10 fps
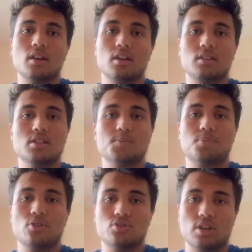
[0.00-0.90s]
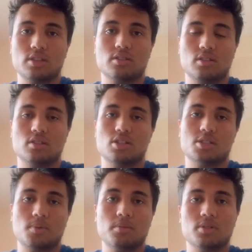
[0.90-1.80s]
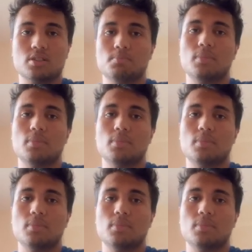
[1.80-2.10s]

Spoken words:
In this experiment,